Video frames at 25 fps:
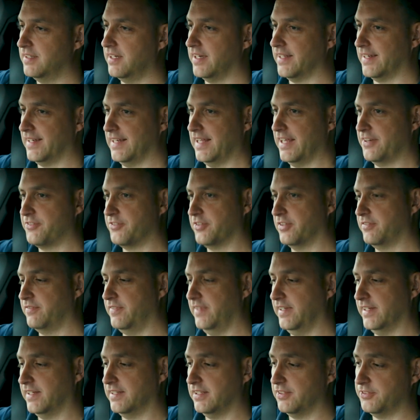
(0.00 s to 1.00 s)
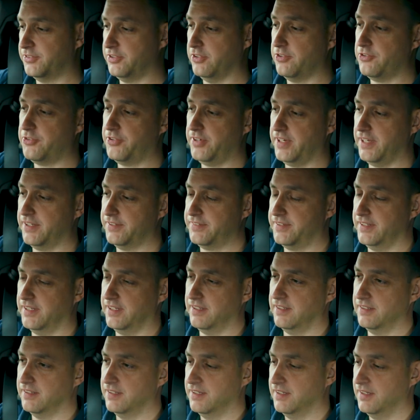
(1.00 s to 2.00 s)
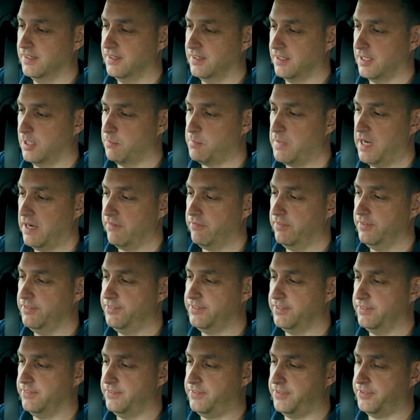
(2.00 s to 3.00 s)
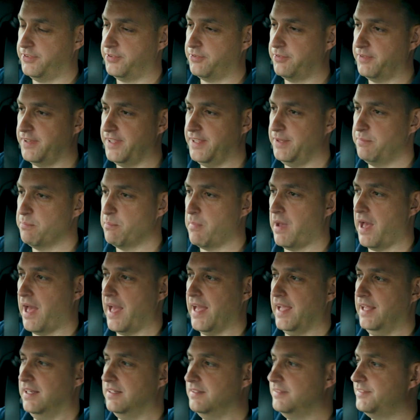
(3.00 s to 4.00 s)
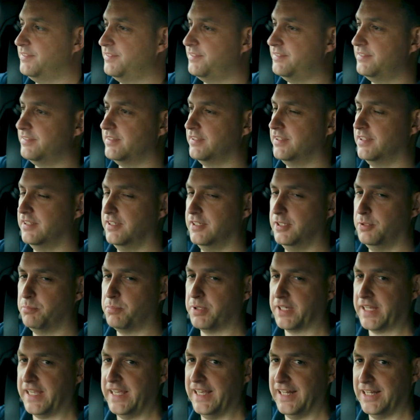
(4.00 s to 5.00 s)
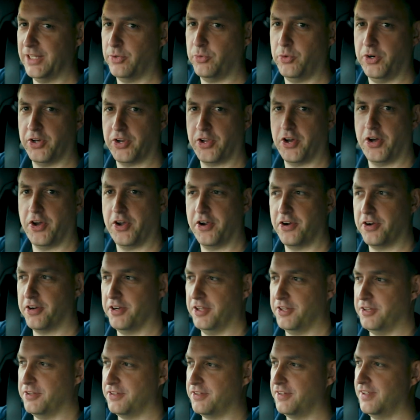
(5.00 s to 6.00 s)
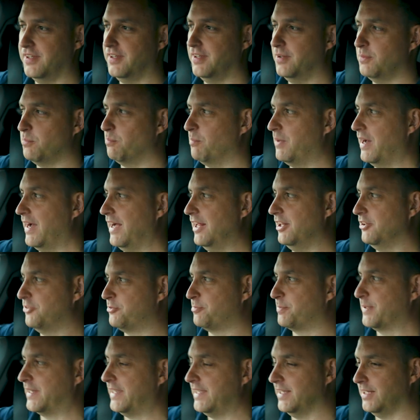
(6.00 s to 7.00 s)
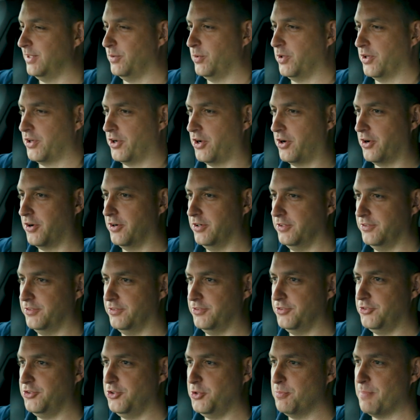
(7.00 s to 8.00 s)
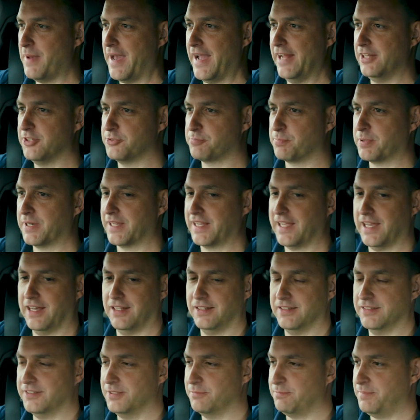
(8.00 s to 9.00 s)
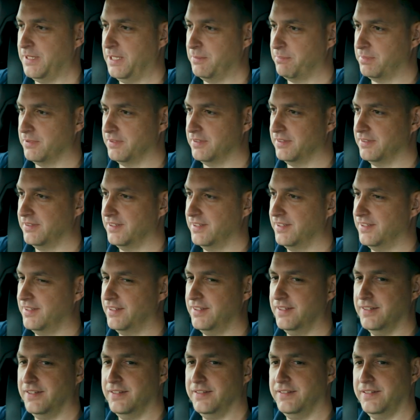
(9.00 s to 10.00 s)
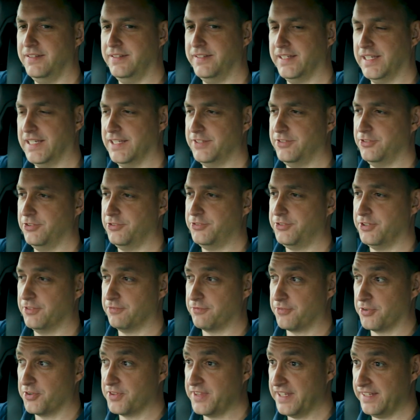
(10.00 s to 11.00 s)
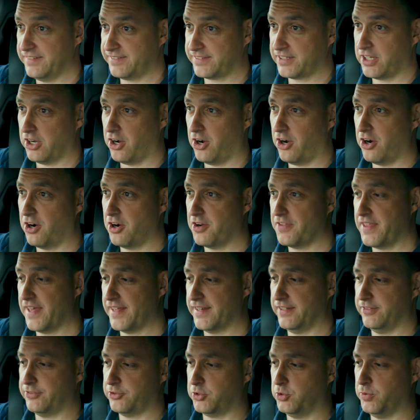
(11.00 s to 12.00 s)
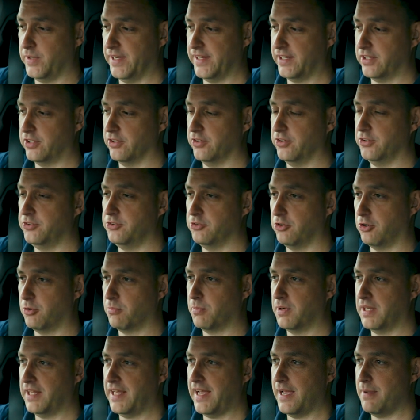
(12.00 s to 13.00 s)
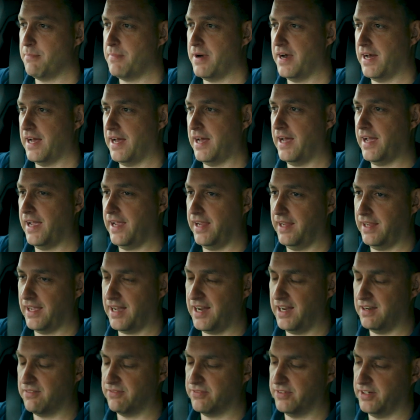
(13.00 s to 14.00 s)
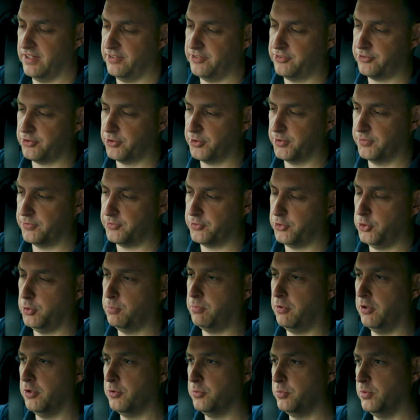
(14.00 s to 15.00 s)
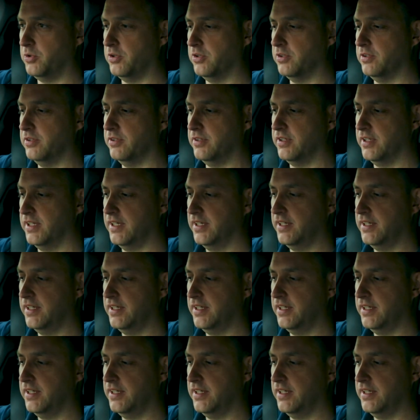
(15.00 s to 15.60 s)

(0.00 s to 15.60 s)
an electric vehicle. It's interesting, I'm averaging 3 miles per kilowatt hour, and miles per kilowatt hour is the new miles per gallon that people need to get used to. And for this car, that is quite good. Normally I average sort of 2.1